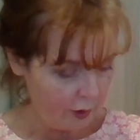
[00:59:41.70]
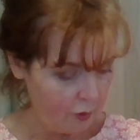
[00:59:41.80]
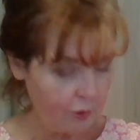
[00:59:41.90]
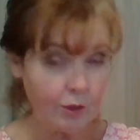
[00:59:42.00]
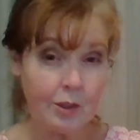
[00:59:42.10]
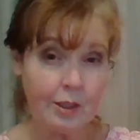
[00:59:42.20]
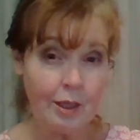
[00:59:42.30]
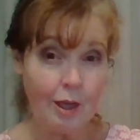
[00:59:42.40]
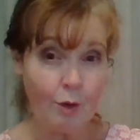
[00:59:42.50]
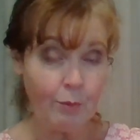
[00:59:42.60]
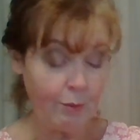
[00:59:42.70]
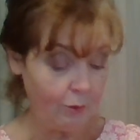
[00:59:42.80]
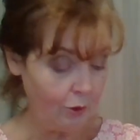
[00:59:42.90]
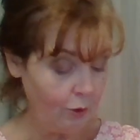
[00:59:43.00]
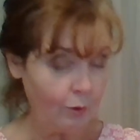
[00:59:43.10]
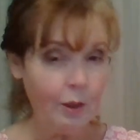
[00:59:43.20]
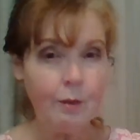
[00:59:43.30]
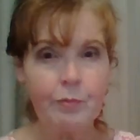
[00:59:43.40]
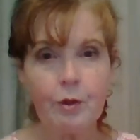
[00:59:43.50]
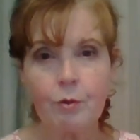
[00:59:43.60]
and you'll see how people do.
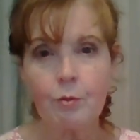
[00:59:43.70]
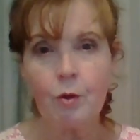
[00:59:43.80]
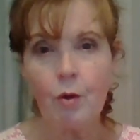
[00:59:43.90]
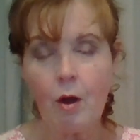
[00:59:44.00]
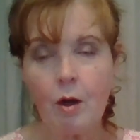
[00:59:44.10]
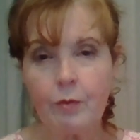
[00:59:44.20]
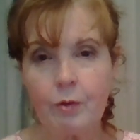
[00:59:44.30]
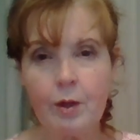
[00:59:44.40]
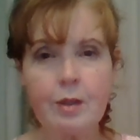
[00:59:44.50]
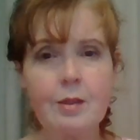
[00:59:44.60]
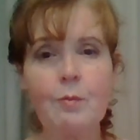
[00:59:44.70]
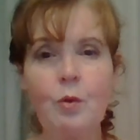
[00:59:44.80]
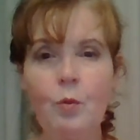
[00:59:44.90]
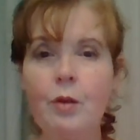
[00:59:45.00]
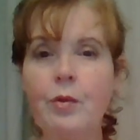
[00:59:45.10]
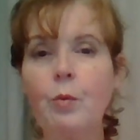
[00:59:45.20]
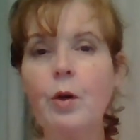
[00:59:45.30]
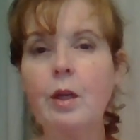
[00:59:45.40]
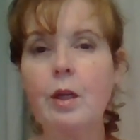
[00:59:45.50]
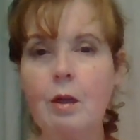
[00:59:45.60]
They'll throw all of it away except the one they're
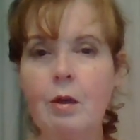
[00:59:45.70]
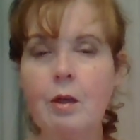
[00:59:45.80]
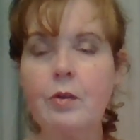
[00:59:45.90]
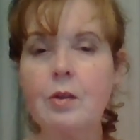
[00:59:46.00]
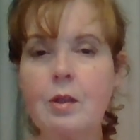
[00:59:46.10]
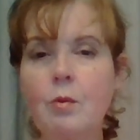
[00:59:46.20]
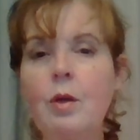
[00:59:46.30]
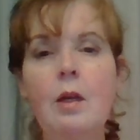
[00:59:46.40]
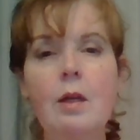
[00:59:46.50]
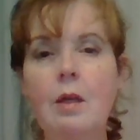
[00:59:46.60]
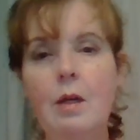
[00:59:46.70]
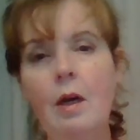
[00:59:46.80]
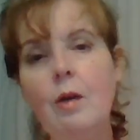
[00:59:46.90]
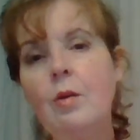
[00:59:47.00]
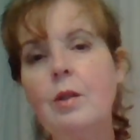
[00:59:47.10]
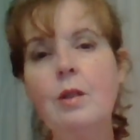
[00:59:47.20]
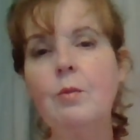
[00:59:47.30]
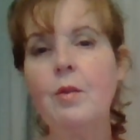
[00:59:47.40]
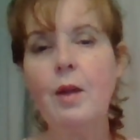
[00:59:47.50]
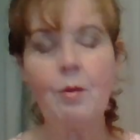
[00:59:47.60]
working on, and they'll say, well, I, I don't want to
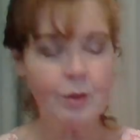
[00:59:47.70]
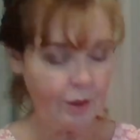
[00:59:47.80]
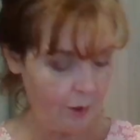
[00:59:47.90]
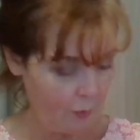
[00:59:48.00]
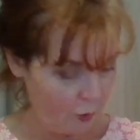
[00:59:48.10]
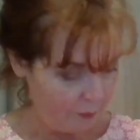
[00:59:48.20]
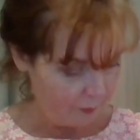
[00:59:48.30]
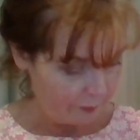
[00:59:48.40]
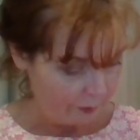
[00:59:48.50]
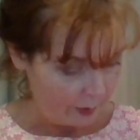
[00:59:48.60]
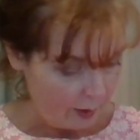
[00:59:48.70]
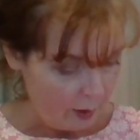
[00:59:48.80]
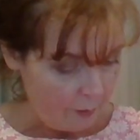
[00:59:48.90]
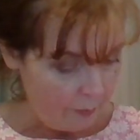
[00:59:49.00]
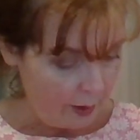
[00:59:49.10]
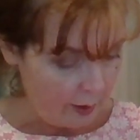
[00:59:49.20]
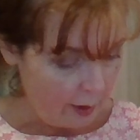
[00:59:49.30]
deal with that one anymore. Make